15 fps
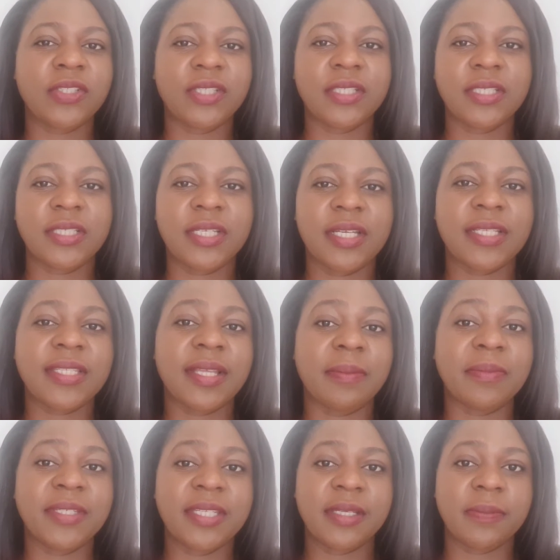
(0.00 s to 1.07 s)
to share some
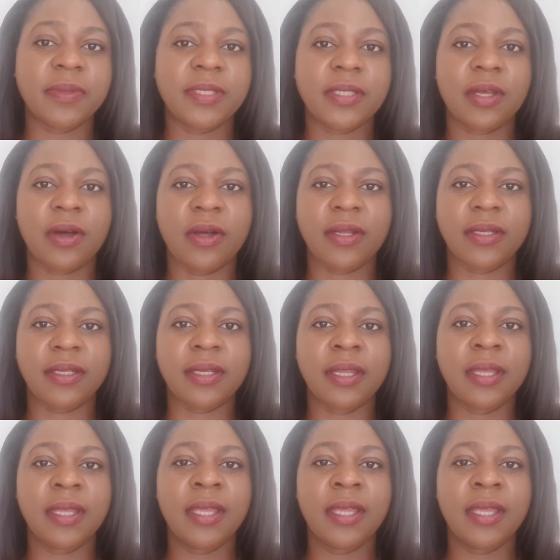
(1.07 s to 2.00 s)
tips on,